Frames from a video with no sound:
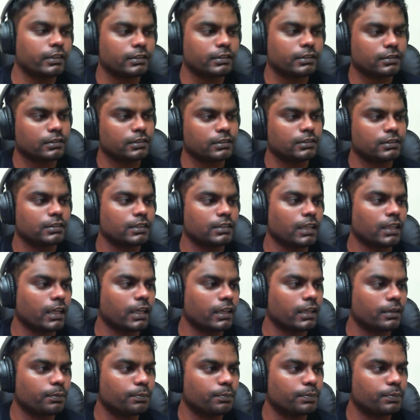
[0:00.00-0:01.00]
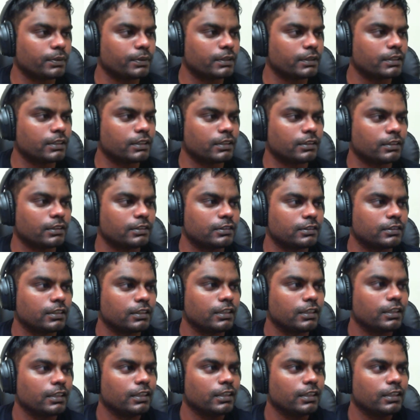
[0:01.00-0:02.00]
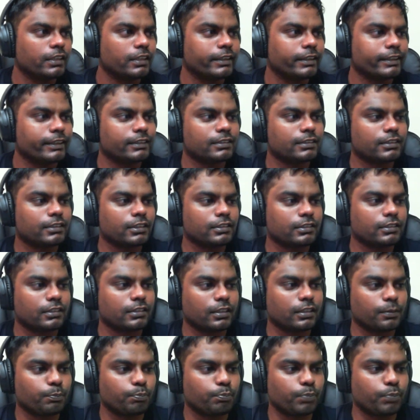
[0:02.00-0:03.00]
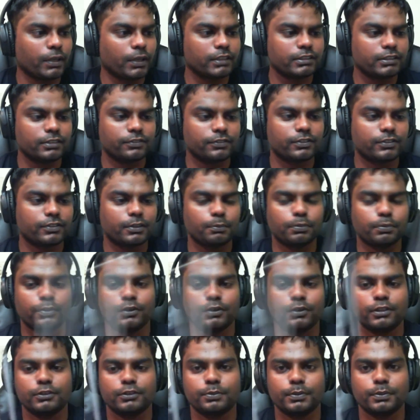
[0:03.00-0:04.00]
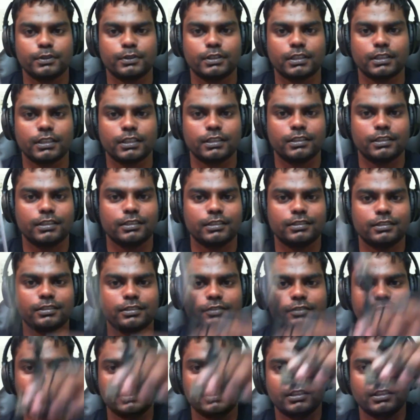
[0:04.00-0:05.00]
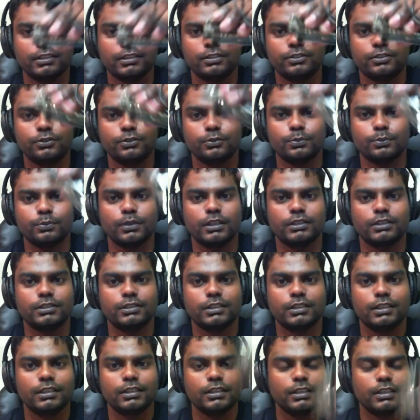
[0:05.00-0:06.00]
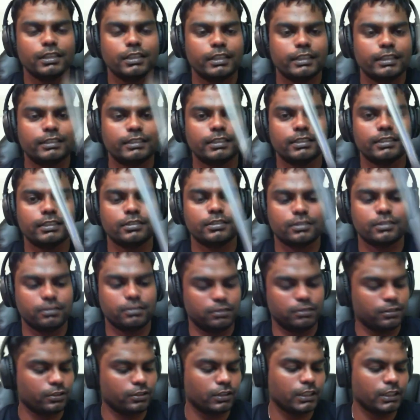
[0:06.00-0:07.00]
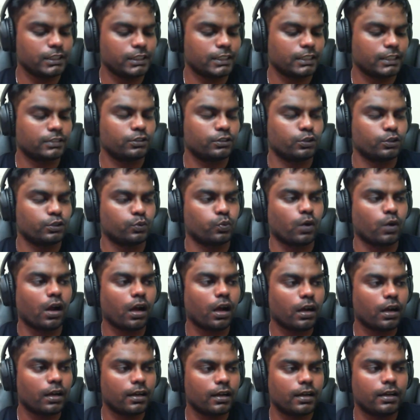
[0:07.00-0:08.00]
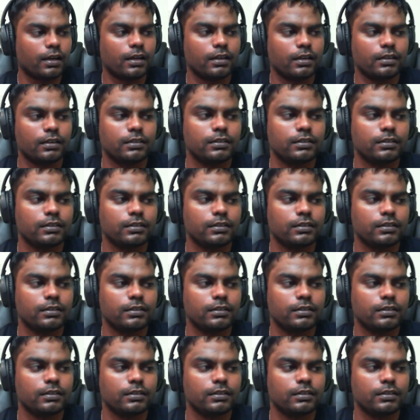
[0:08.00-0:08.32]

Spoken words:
it's not a big deal. It's just a bunch of components put together. It doesn't really do much. It just literally takes the raw,